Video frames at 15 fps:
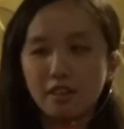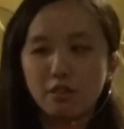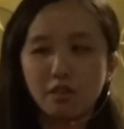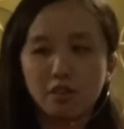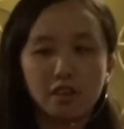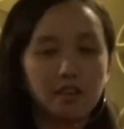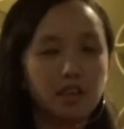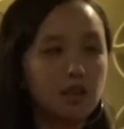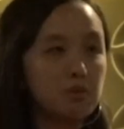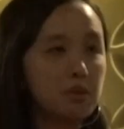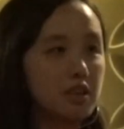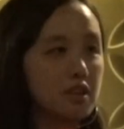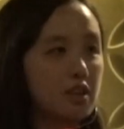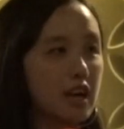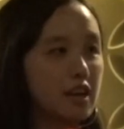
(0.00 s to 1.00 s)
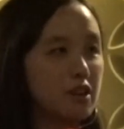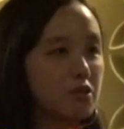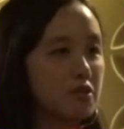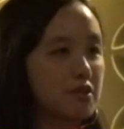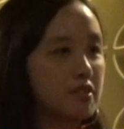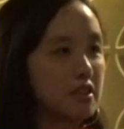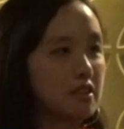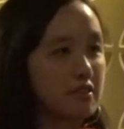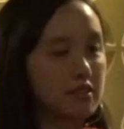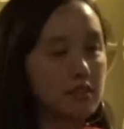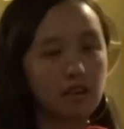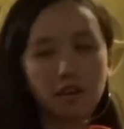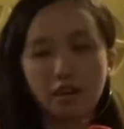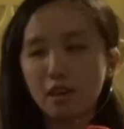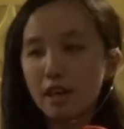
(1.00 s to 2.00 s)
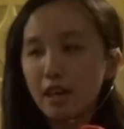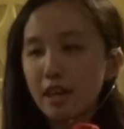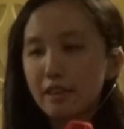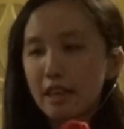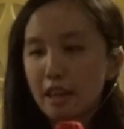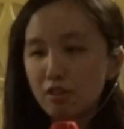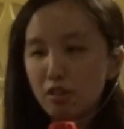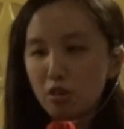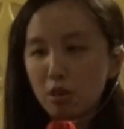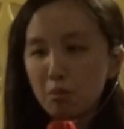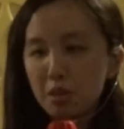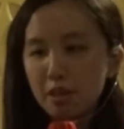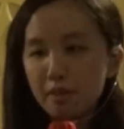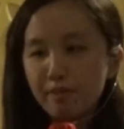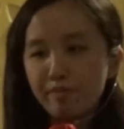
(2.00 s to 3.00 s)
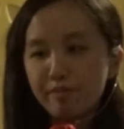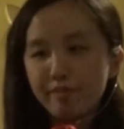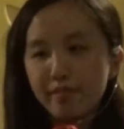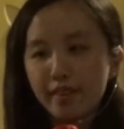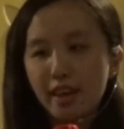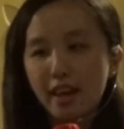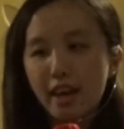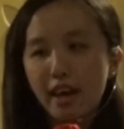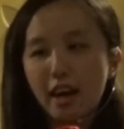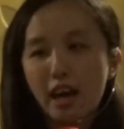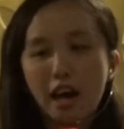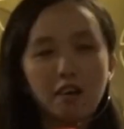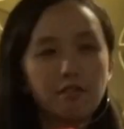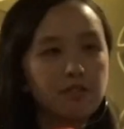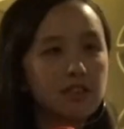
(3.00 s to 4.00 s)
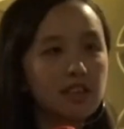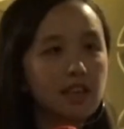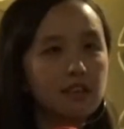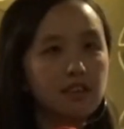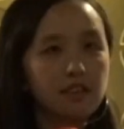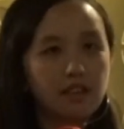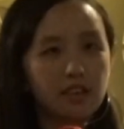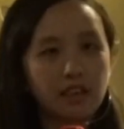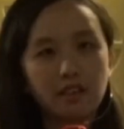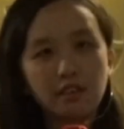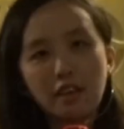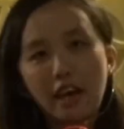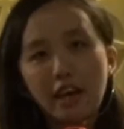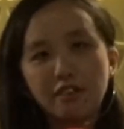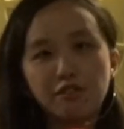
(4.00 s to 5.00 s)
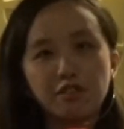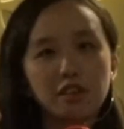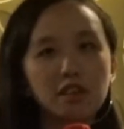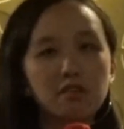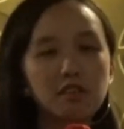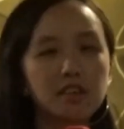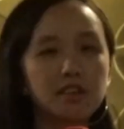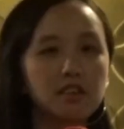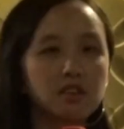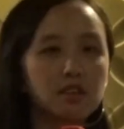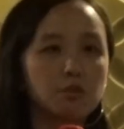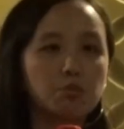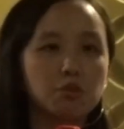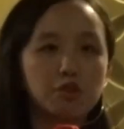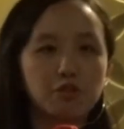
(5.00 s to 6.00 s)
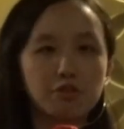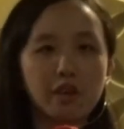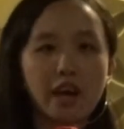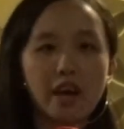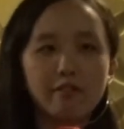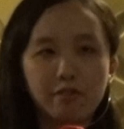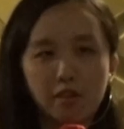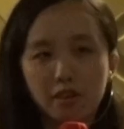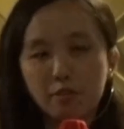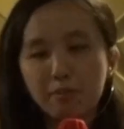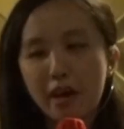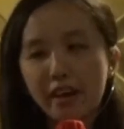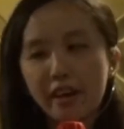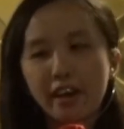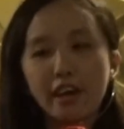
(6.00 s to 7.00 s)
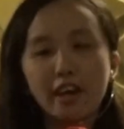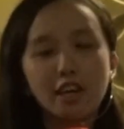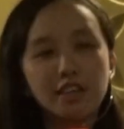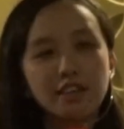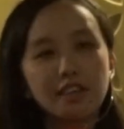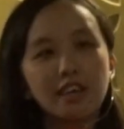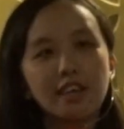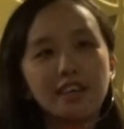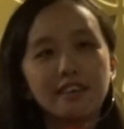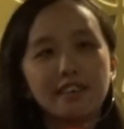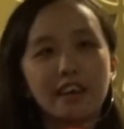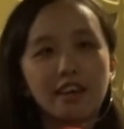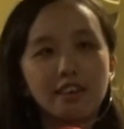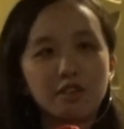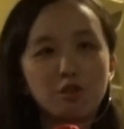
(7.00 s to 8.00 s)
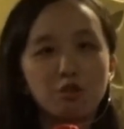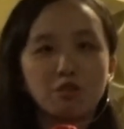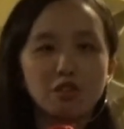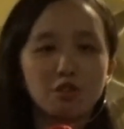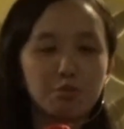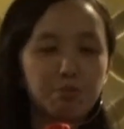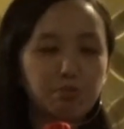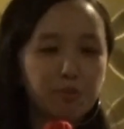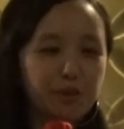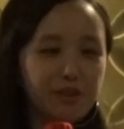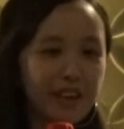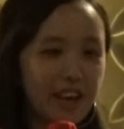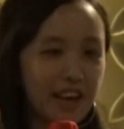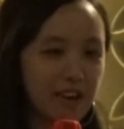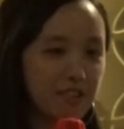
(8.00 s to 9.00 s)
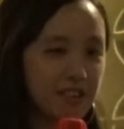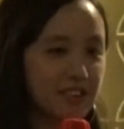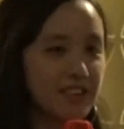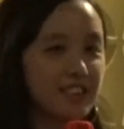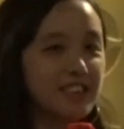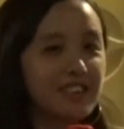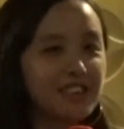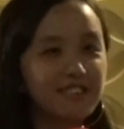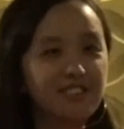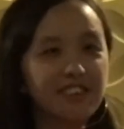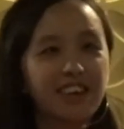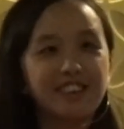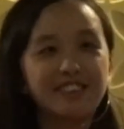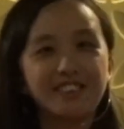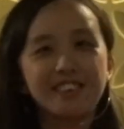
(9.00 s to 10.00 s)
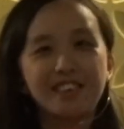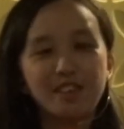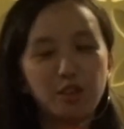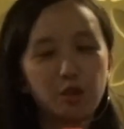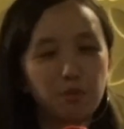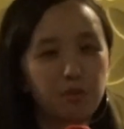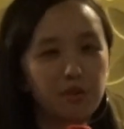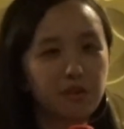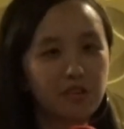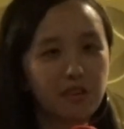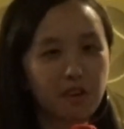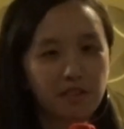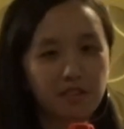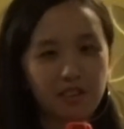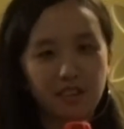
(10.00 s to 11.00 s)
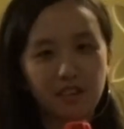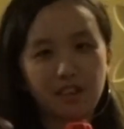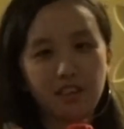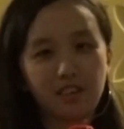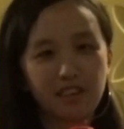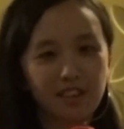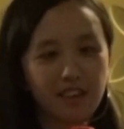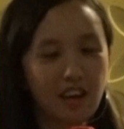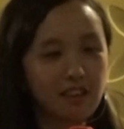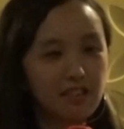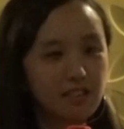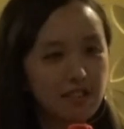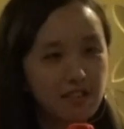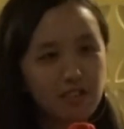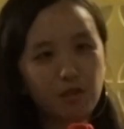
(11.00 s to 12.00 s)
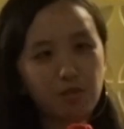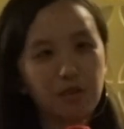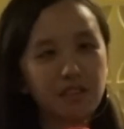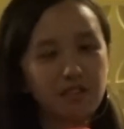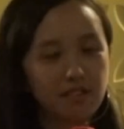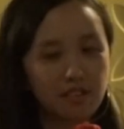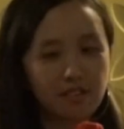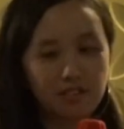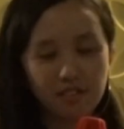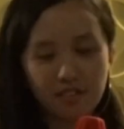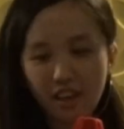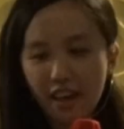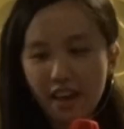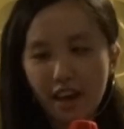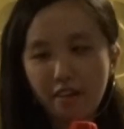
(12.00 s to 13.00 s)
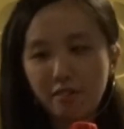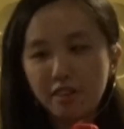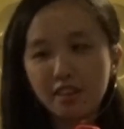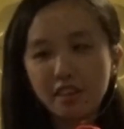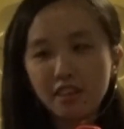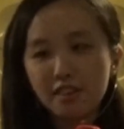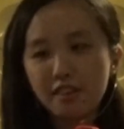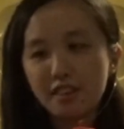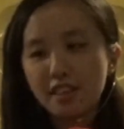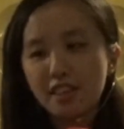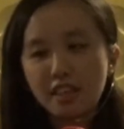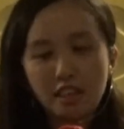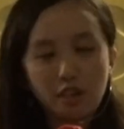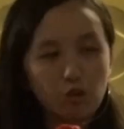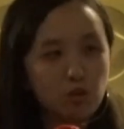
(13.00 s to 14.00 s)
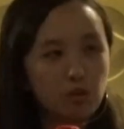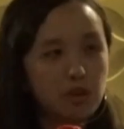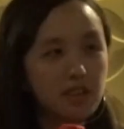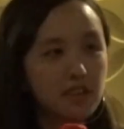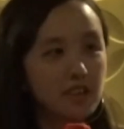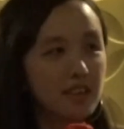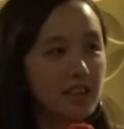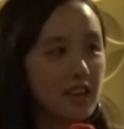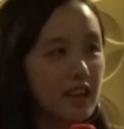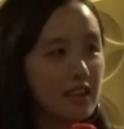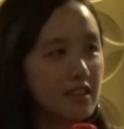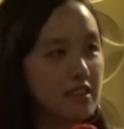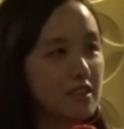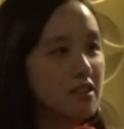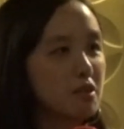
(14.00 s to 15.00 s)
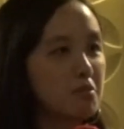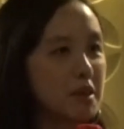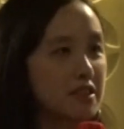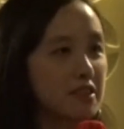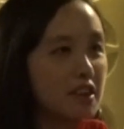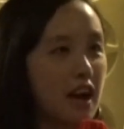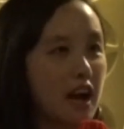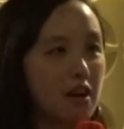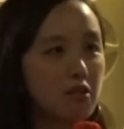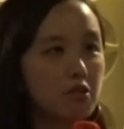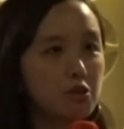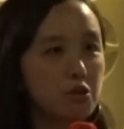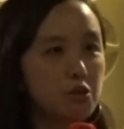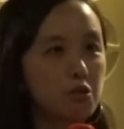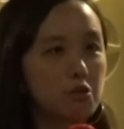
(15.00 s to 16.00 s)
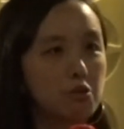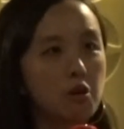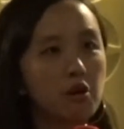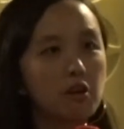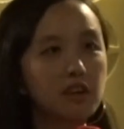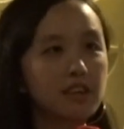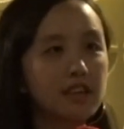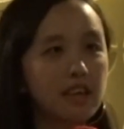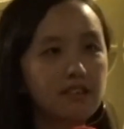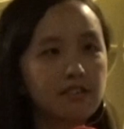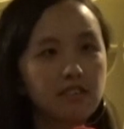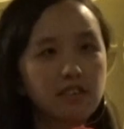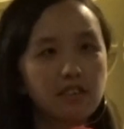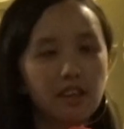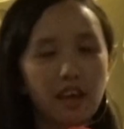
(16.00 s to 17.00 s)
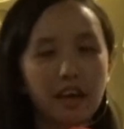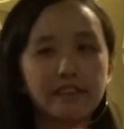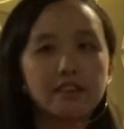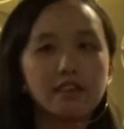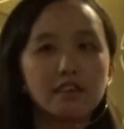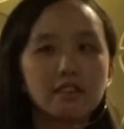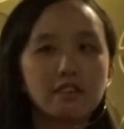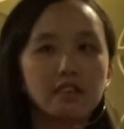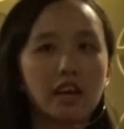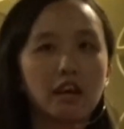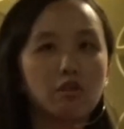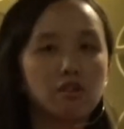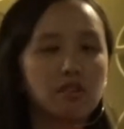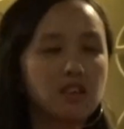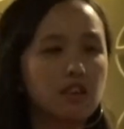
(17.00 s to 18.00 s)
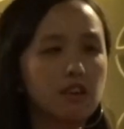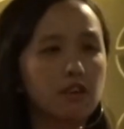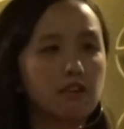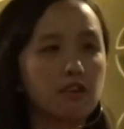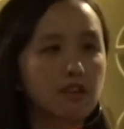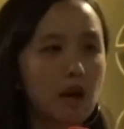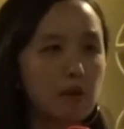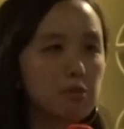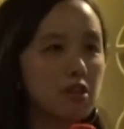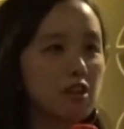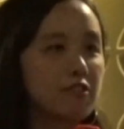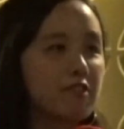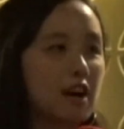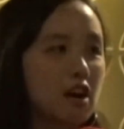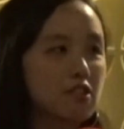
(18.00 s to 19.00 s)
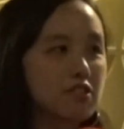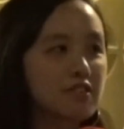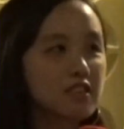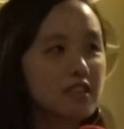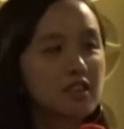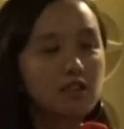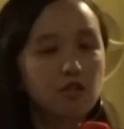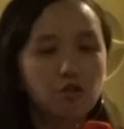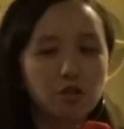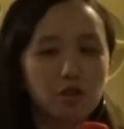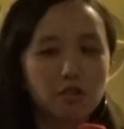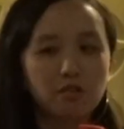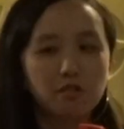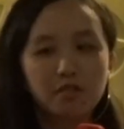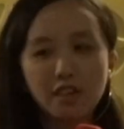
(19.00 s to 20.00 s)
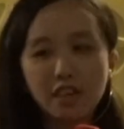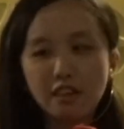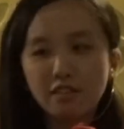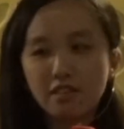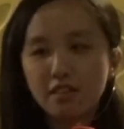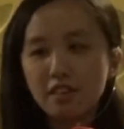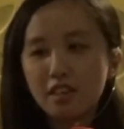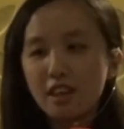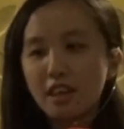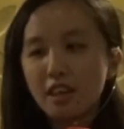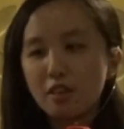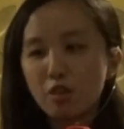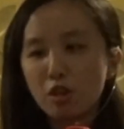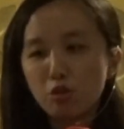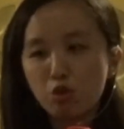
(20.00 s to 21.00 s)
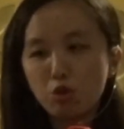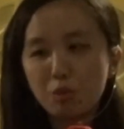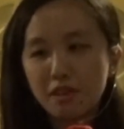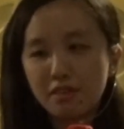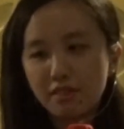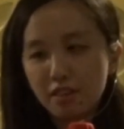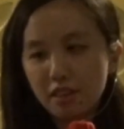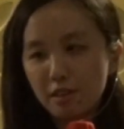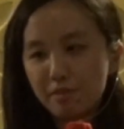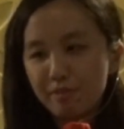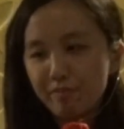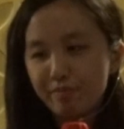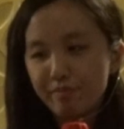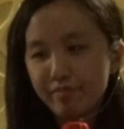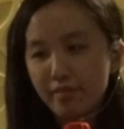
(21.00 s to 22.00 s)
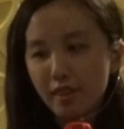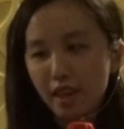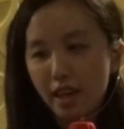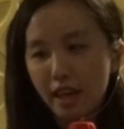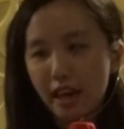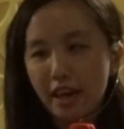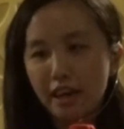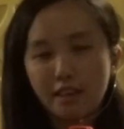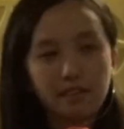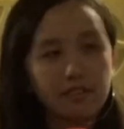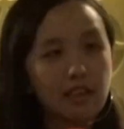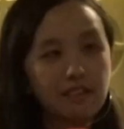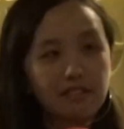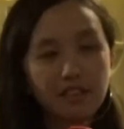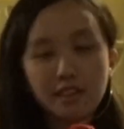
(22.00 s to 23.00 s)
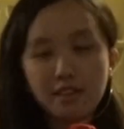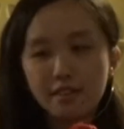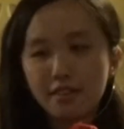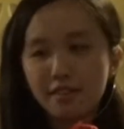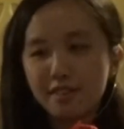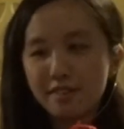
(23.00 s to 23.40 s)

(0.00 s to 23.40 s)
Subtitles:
So the name here I use is the taxonomy. After that, it has generated the bootstrap for the package. Then you just put everything inside. You put all the colors, spaces, everything into it. It doesn't matter how you organize it. I think there are only a couple of files, so it's not too messy. And that's it.